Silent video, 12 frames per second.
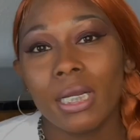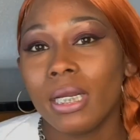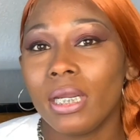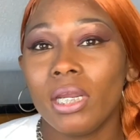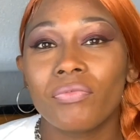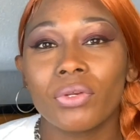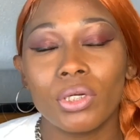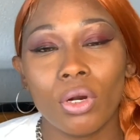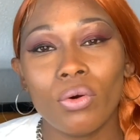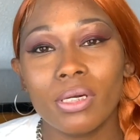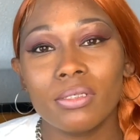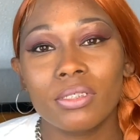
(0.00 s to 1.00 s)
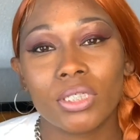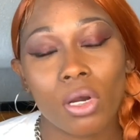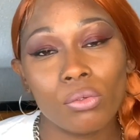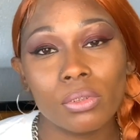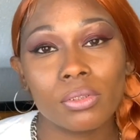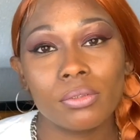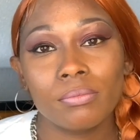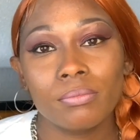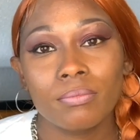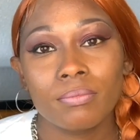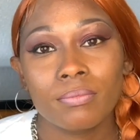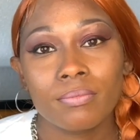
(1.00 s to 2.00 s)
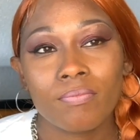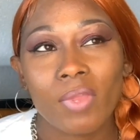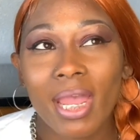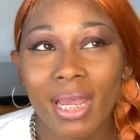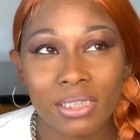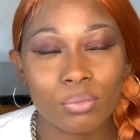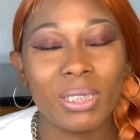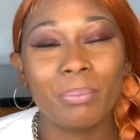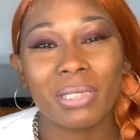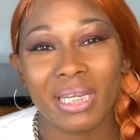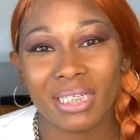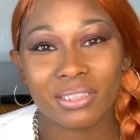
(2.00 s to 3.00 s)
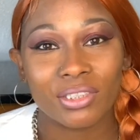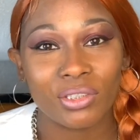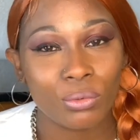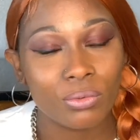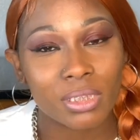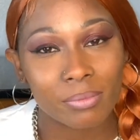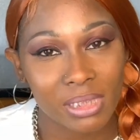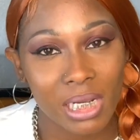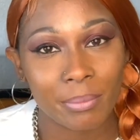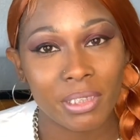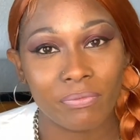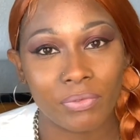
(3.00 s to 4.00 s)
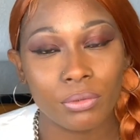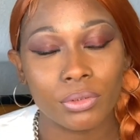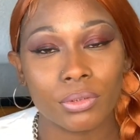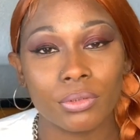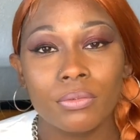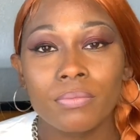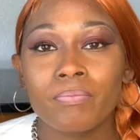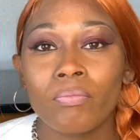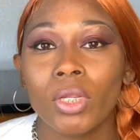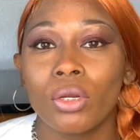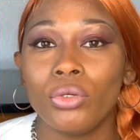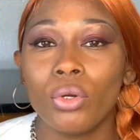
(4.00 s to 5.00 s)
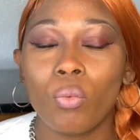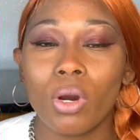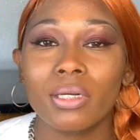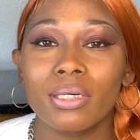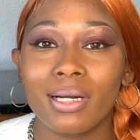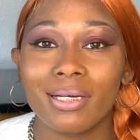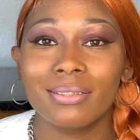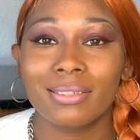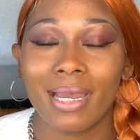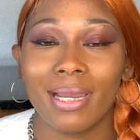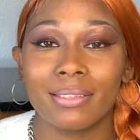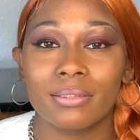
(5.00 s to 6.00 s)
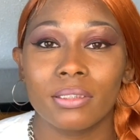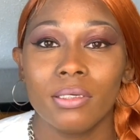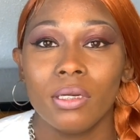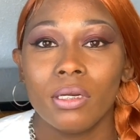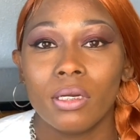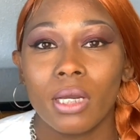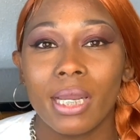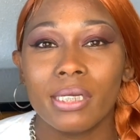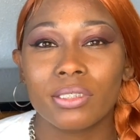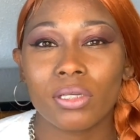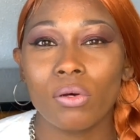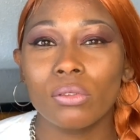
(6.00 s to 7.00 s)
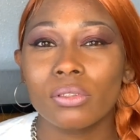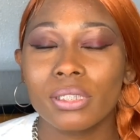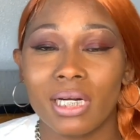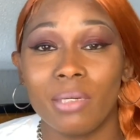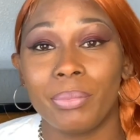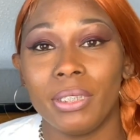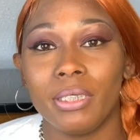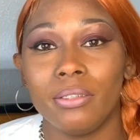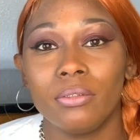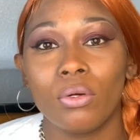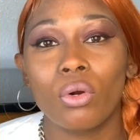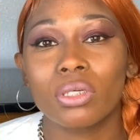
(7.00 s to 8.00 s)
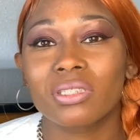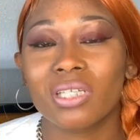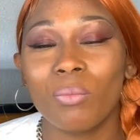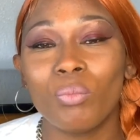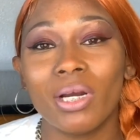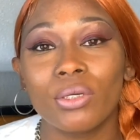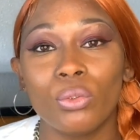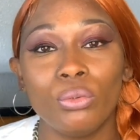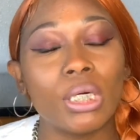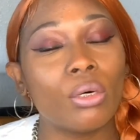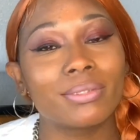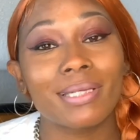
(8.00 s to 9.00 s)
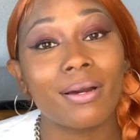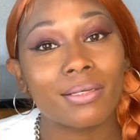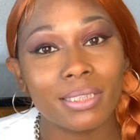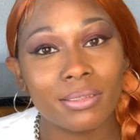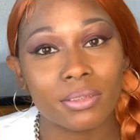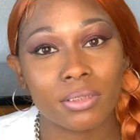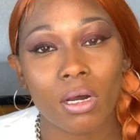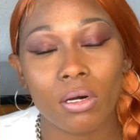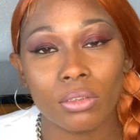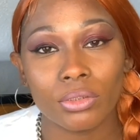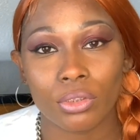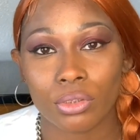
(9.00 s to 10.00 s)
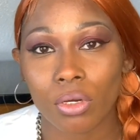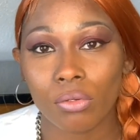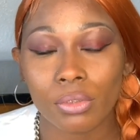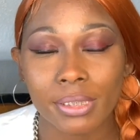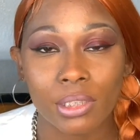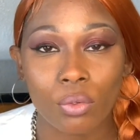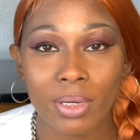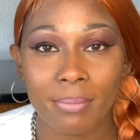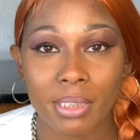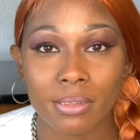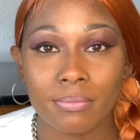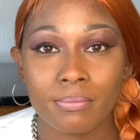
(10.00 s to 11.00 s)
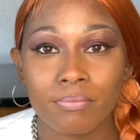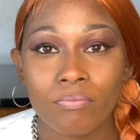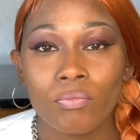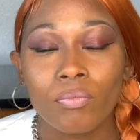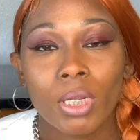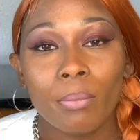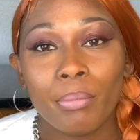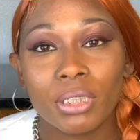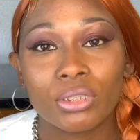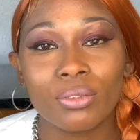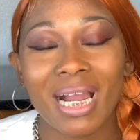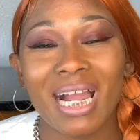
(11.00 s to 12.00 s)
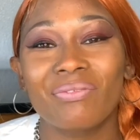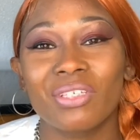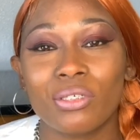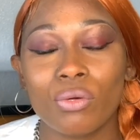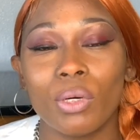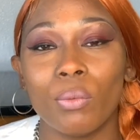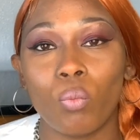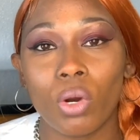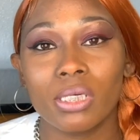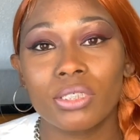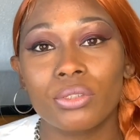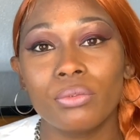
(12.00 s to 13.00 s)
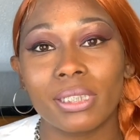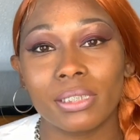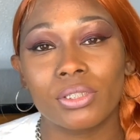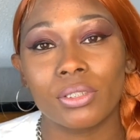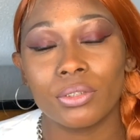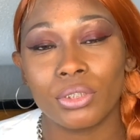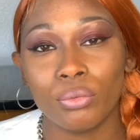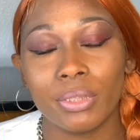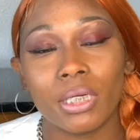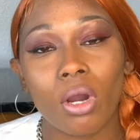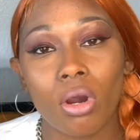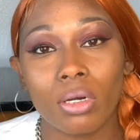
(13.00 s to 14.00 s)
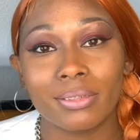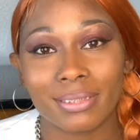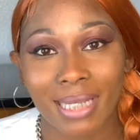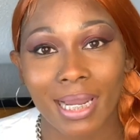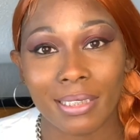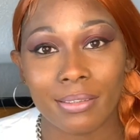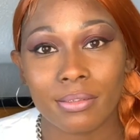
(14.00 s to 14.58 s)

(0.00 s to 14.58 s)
If you're going solar, as we plan to do sometime in the future, you'll want to contact a solar company or someone who knows how to install your solar equipment. But you'll have to do it once you get your unit on site.